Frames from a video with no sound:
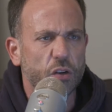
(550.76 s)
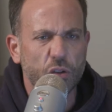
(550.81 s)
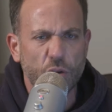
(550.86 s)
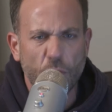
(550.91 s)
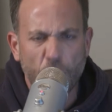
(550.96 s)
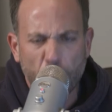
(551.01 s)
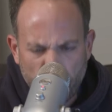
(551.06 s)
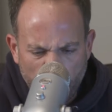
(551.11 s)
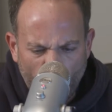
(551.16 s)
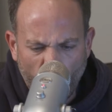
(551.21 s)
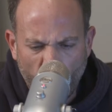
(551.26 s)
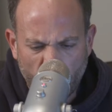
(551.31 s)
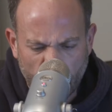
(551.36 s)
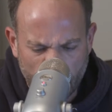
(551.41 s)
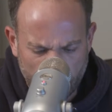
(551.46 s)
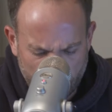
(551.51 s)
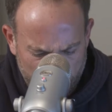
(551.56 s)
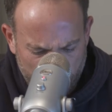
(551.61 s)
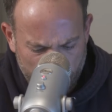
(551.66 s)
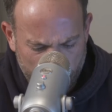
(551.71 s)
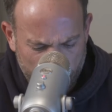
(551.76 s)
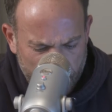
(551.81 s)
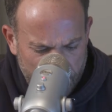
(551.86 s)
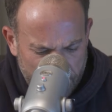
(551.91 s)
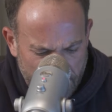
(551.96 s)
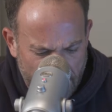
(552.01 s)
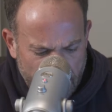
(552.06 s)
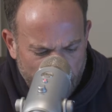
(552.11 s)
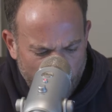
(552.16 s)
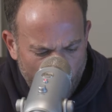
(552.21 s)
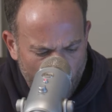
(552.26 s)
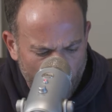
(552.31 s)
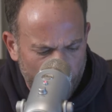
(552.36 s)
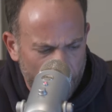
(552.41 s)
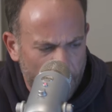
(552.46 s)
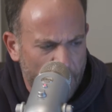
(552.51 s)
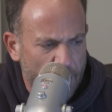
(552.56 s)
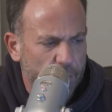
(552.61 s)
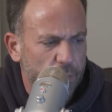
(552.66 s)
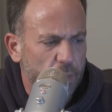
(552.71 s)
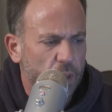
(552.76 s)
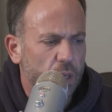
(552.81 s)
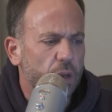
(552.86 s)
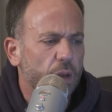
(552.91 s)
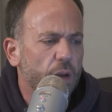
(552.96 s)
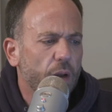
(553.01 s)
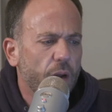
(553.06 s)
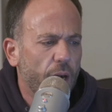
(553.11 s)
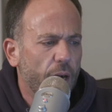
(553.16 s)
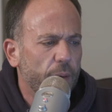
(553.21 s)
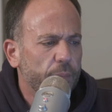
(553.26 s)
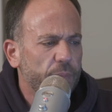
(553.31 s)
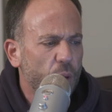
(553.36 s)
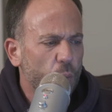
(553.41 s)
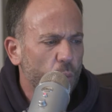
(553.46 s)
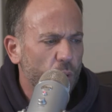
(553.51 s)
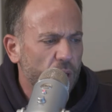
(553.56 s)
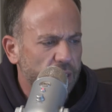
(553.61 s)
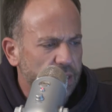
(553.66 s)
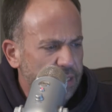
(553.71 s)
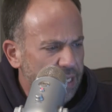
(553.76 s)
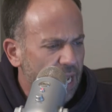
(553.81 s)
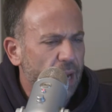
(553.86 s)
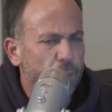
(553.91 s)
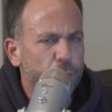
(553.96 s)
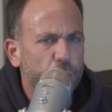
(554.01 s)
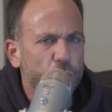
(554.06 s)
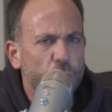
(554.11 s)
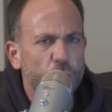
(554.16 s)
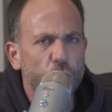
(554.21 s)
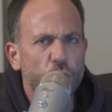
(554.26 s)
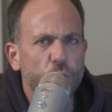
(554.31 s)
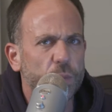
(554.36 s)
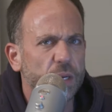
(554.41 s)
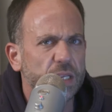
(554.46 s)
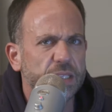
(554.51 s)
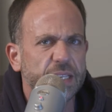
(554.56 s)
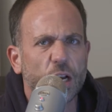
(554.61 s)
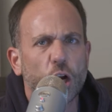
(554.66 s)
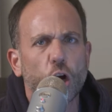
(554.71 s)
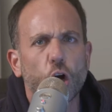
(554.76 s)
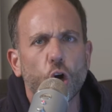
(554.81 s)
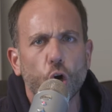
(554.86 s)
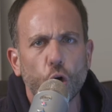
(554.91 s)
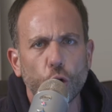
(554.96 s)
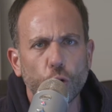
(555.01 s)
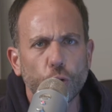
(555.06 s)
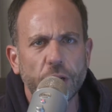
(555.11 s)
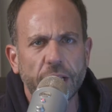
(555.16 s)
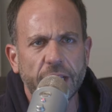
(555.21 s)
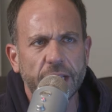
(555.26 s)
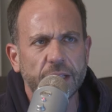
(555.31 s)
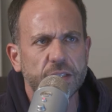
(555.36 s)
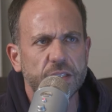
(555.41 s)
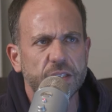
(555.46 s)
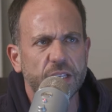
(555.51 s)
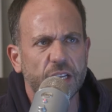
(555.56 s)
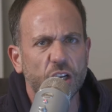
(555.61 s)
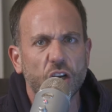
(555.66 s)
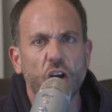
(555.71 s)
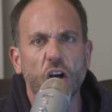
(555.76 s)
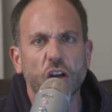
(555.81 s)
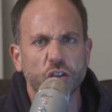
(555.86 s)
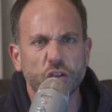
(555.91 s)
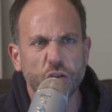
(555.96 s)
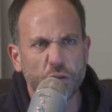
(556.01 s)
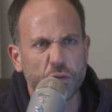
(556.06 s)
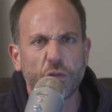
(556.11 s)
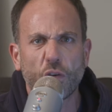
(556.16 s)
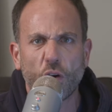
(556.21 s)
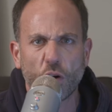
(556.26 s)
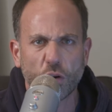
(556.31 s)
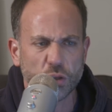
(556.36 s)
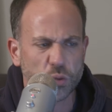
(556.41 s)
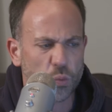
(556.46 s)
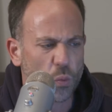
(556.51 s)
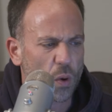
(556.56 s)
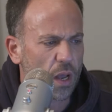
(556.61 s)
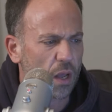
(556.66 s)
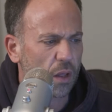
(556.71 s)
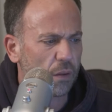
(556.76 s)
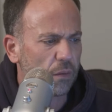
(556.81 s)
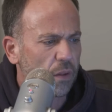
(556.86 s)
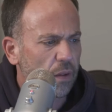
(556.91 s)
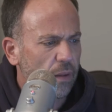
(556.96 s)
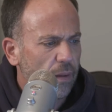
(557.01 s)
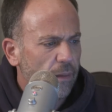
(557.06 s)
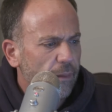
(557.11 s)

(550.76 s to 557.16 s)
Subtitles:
You know, they'll bark and stand over them. They want to tamper the movement. It's like a herding instinct gone too far as well.